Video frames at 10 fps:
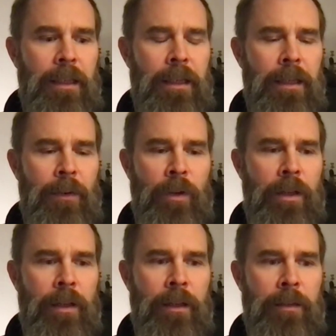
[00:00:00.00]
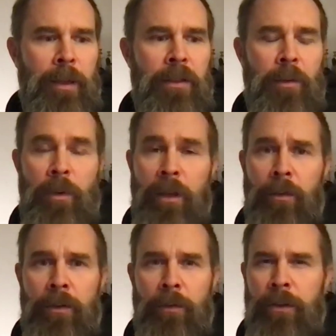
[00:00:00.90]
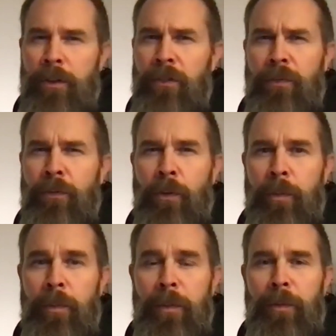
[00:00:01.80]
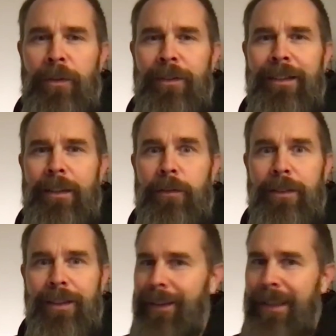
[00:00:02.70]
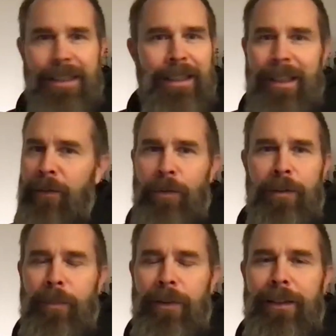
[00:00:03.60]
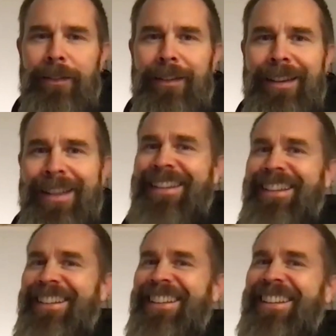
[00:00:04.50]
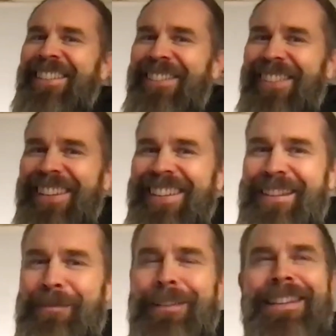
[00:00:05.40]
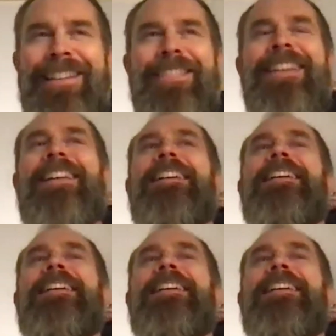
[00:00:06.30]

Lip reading: when I explained to him, yeah, we're just 4 people, he wouldn't believe it. He refused to believe me.